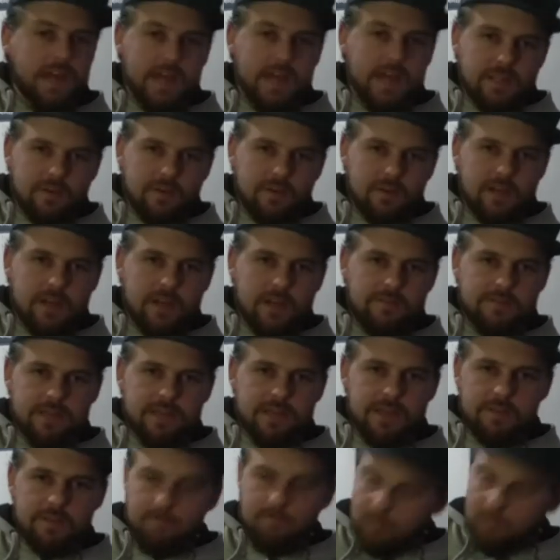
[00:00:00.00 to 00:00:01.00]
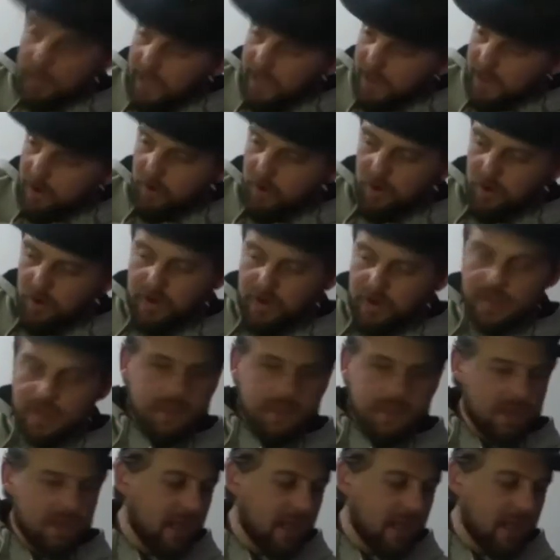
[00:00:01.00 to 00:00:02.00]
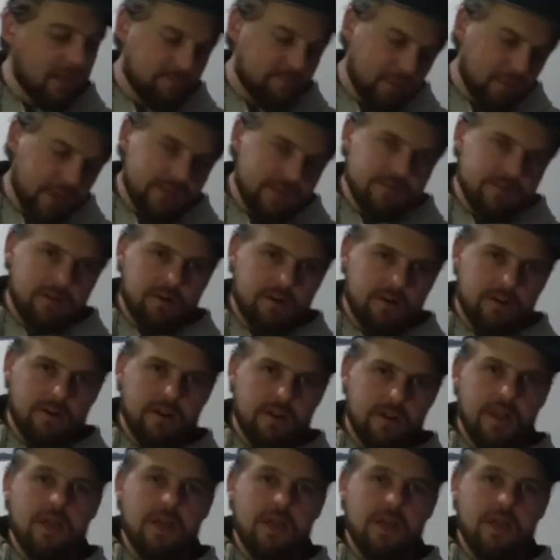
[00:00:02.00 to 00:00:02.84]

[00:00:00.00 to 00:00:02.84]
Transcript: left hand. Play hard here and press hard,